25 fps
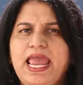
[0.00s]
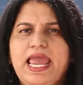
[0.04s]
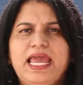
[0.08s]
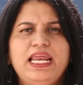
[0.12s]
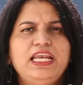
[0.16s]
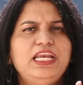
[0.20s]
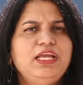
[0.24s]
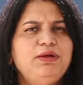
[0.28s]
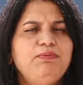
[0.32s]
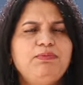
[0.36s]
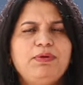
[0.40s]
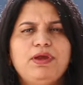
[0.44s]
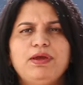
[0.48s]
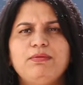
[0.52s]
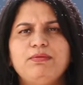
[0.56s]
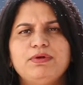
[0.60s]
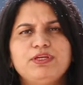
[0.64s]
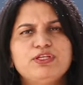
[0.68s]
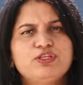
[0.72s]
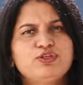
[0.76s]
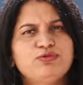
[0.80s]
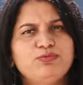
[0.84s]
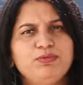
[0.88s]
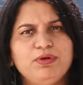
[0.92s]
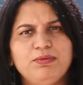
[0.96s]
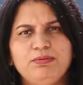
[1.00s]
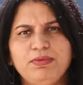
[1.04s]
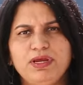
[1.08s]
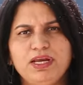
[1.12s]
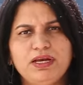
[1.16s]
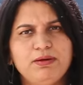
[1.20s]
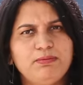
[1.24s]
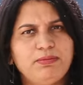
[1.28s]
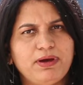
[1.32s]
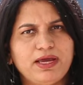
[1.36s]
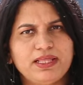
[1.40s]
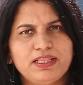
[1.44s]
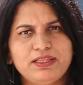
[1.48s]
Any payment to be
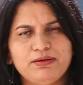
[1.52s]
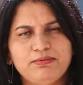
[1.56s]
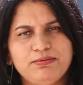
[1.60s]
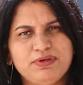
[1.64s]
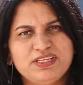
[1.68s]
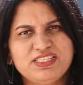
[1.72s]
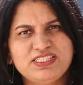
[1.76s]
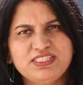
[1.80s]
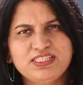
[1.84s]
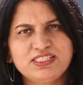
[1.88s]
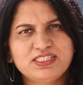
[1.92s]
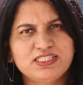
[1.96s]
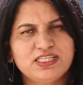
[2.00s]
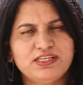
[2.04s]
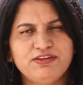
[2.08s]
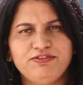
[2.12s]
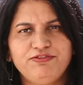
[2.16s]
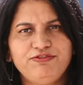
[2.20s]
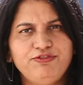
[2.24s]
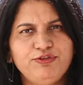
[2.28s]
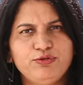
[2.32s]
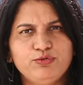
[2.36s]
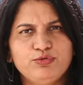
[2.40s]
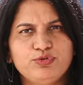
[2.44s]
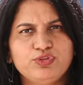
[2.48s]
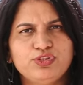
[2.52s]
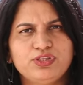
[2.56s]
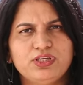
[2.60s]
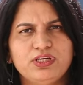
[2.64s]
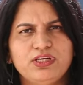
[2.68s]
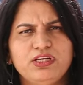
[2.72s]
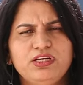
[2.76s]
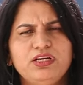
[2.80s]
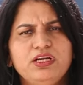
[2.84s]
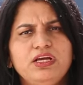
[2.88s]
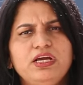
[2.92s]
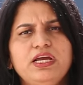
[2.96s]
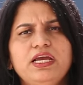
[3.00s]
made by the business in
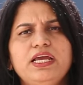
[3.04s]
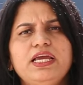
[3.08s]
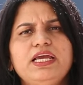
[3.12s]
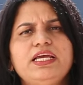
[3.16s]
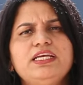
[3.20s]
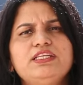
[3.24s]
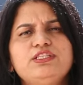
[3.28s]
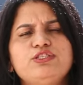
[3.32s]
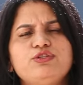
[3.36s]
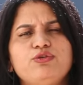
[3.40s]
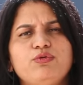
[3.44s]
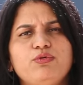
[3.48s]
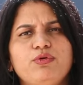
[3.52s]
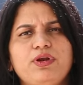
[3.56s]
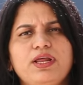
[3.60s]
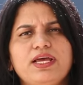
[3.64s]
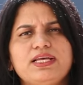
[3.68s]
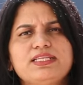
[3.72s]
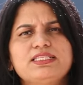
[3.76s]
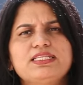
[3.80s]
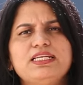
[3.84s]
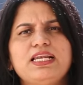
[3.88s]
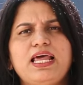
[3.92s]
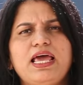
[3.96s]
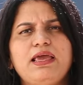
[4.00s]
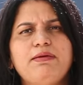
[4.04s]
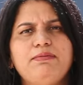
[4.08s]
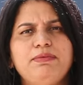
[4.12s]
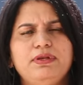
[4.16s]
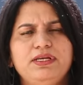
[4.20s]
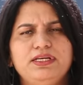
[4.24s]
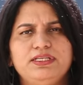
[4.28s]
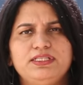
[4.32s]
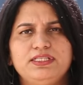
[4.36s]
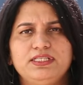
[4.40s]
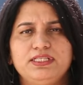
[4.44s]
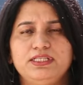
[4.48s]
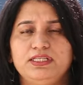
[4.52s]
future is known as
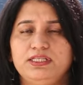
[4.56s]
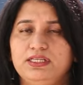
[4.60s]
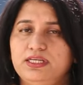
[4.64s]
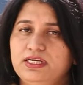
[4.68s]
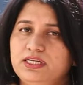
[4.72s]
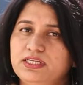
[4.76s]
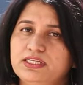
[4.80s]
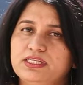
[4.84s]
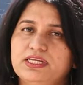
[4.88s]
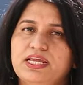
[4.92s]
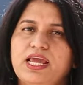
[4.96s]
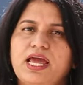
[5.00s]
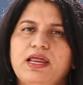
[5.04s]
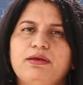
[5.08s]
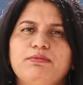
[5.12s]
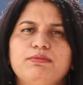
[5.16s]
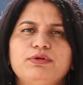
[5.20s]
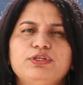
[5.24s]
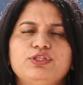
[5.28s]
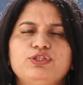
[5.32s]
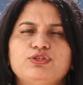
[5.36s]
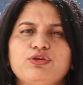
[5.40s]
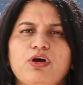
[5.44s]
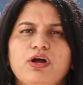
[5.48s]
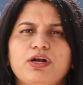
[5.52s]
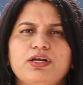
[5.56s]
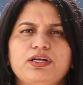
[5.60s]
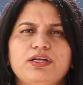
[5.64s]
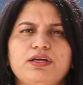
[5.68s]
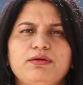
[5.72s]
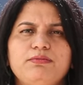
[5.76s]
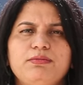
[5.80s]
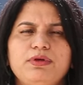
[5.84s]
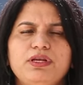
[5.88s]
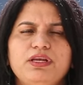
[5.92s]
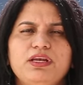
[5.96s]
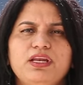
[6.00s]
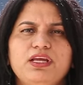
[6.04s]
liability. It can be short
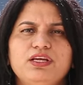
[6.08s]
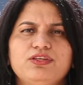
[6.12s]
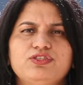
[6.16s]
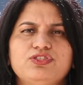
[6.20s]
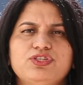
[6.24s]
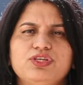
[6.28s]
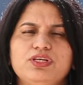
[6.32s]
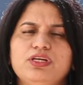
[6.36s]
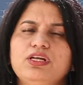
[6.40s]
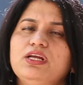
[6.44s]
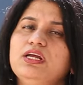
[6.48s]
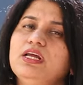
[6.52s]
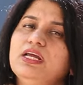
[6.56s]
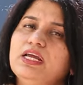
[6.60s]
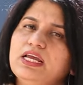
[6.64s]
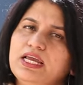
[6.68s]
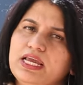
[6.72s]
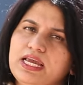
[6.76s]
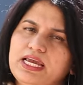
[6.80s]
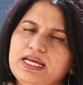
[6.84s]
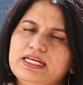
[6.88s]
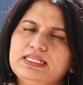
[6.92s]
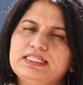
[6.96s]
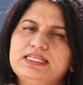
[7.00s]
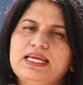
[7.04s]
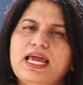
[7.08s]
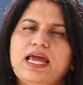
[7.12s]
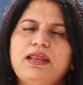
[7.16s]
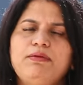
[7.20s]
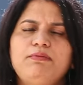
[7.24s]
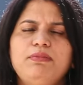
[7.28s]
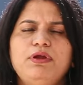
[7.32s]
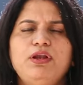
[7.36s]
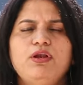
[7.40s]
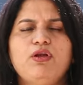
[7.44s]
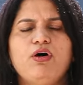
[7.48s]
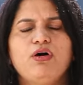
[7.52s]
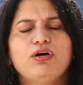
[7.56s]
term in nature, it
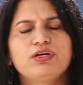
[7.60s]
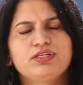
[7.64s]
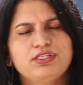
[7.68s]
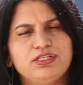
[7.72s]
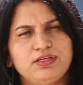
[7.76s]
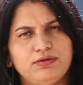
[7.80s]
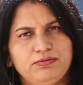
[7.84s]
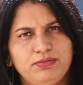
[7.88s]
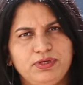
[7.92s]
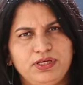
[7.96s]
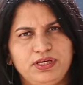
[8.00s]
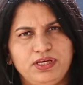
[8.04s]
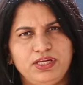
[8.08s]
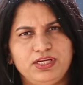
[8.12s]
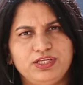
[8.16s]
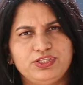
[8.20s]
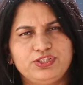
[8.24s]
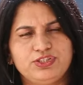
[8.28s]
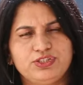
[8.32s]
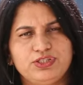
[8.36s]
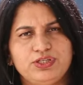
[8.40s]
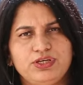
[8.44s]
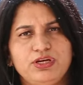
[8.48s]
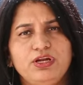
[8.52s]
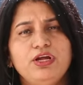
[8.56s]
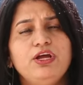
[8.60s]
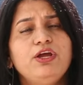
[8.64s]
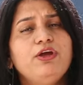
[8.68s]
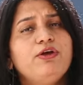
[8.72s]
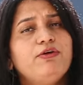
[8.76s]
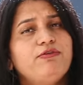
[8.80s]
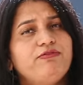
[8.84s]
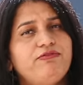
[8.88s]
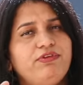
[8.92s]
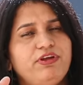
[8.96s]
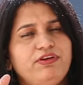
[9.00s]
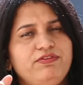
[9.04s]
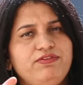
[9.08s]
can be long term in nature.
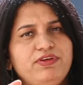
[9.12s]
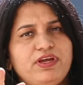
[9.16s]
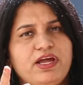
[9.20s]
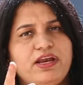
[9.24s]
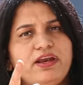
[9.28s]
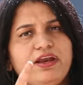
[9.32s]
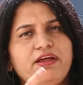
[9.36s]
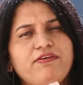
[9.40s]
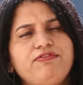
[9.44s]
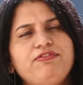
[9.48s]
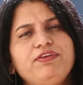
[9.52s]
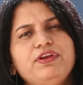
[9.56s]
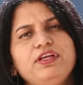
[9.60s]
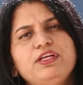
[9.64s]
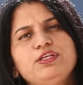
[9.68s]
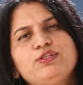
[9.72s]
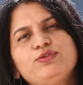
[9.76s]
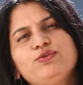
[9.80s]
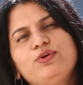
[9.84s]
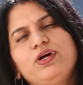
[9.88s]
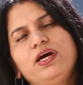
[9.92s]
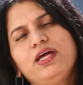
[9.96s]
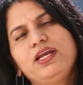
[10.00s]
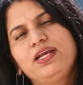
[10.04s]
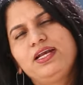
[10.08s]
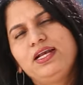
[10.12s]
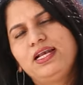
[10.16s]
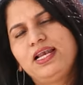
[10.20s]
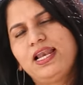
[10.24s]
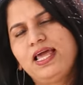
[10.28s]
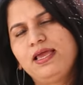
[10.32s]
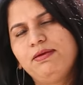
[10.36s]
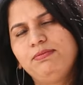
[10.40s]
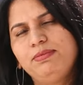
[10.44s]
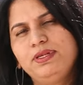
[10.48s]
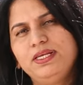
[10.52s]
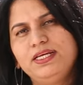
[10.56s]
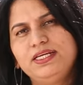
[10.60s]
When we are referring to current
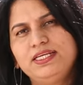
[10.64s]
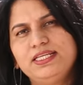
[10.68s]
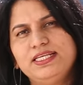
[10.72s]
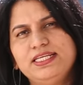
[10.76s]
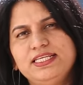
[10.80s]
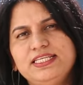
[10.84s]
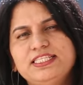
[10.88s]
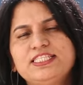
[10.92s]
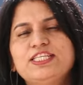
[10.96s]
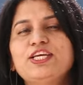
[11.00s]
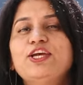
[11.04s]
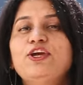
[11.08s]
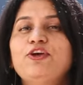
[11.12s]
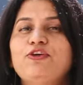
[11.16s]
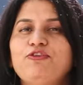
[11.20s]
liabilities,